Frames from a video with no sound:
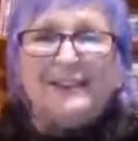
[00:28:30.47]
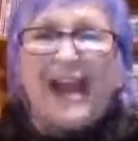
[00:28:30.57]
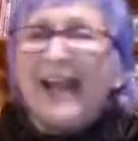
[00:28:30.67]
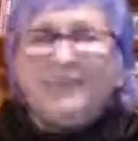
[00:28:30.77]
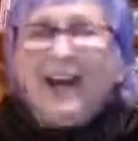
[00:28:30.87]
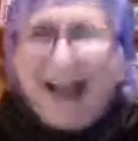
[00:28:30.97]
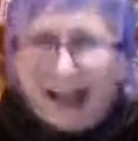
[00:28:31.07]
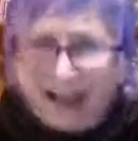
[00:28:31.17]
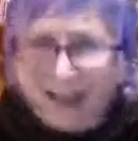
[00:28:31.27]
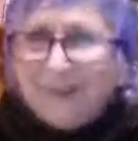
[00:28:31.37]
Johnny
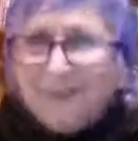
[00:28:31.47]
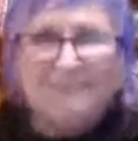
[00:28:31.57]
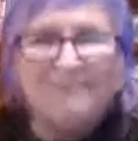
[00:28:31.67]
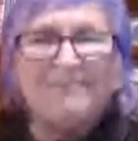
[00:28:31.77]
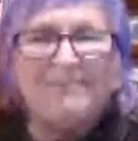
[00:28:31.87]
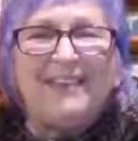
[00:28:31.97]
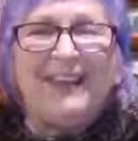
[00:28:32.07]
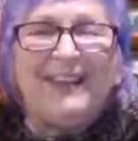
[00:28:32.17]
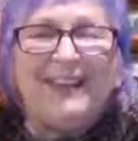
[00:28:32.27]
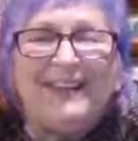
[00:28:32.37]
Five.
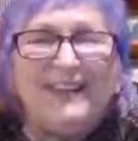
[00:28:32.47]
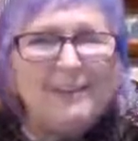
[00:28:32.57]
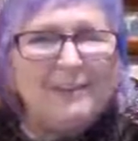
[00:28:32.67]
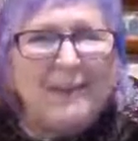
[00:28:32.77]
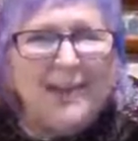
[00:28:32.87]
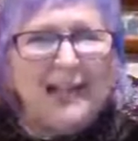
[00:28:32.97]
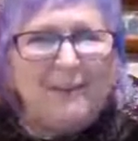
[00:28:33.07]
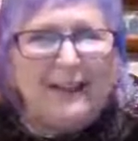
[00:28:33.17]
And that was me.